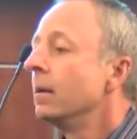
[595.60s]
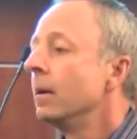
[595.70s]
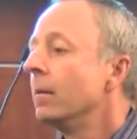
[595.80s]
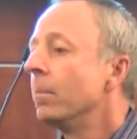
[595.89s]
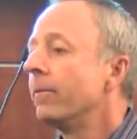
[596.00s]

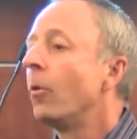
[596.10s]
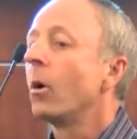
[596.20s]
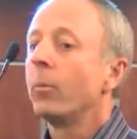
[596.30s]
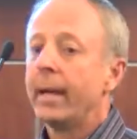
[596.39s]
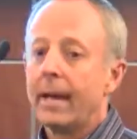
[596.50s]
before
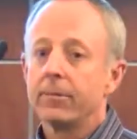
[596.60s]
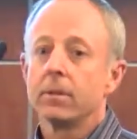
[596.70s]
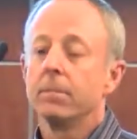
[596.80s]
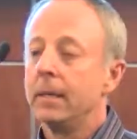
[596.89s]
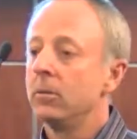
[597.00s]
we have to
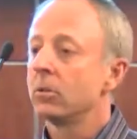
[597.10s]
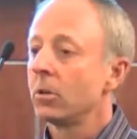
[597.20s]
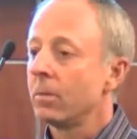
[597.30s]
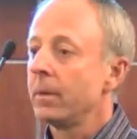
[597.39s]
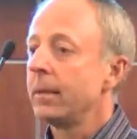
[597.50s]
be
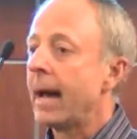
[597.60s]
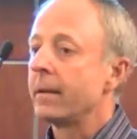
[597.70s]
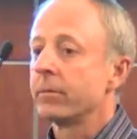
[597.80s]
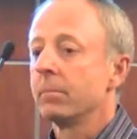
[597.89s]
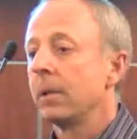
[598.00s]
determined out
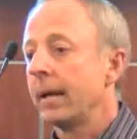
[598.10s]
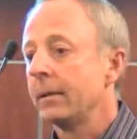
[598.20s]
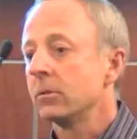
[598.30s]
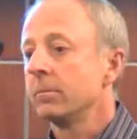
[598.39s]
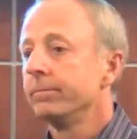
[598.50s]
of
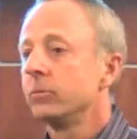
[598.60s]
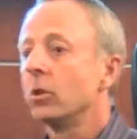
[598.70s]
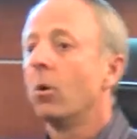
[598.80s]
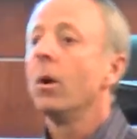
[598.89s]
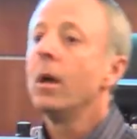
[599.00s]
compliance.
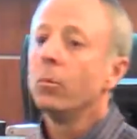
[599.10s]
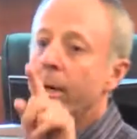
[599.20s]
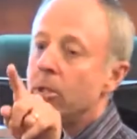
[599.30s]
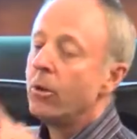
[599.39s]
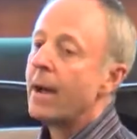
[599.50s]
So we
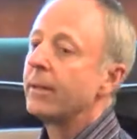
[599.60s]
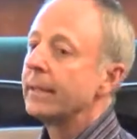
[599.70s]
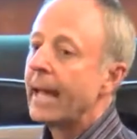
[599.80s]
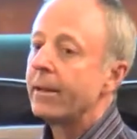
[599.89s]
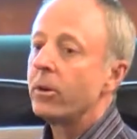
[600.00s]
do have a
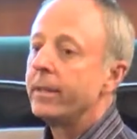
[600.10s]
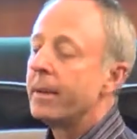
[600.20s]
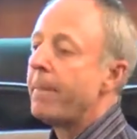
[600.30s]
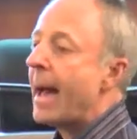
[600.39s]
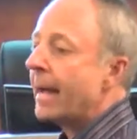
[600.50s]
letter in the
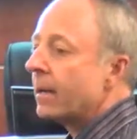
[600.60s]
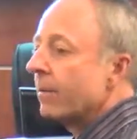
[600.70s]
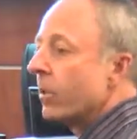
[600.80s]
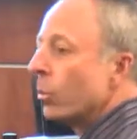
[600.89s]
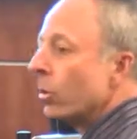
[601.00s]
back of
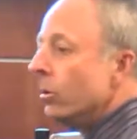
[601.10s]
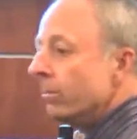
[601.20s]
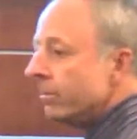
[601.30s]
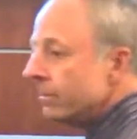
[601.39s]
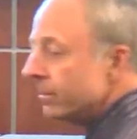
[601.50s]
the
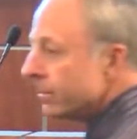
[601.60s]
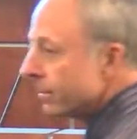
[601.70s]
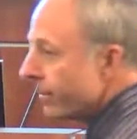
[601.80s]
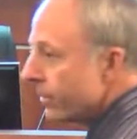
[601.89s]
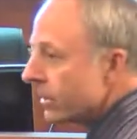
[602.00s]
room
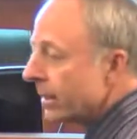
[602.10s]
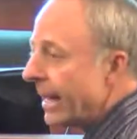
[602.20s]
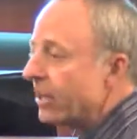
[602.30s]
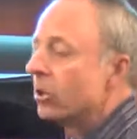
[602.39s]
to let your